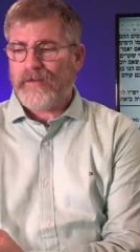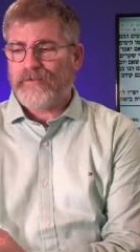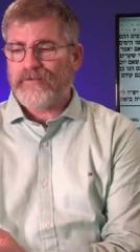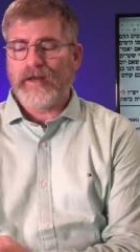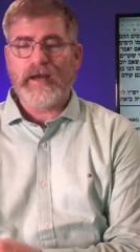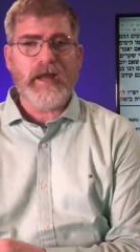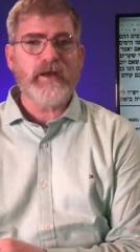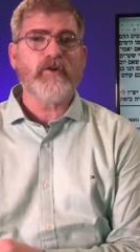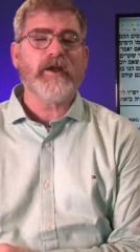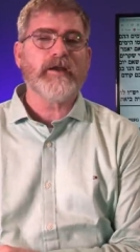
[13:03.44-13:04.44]
of the
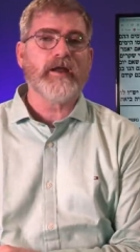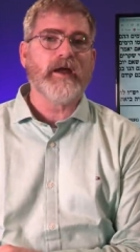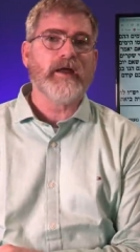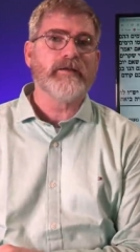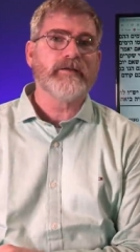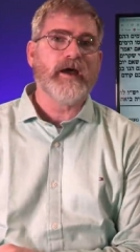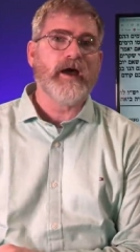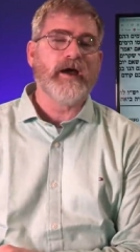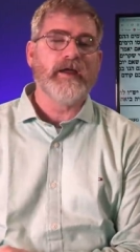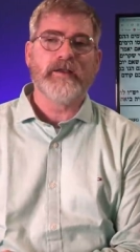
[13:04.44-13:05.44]
Sanhedrin, and,
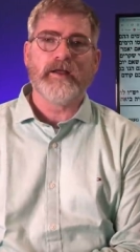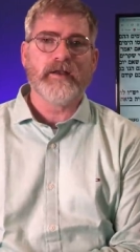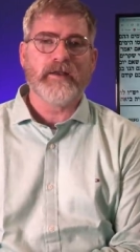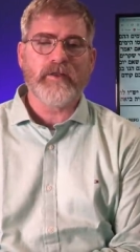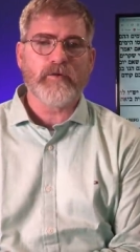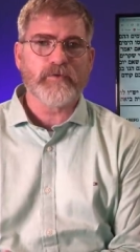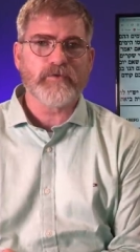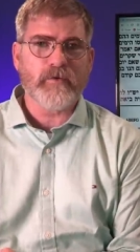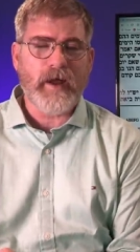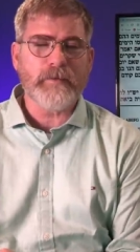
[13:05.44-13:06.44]
uh, and, and another was
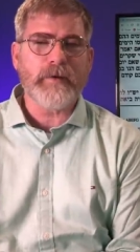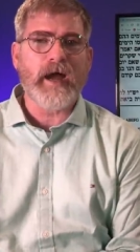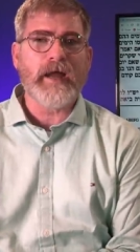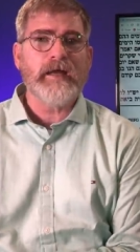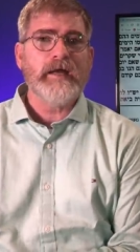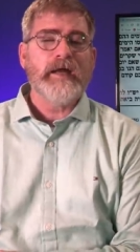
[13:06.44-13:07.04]
a rabbi.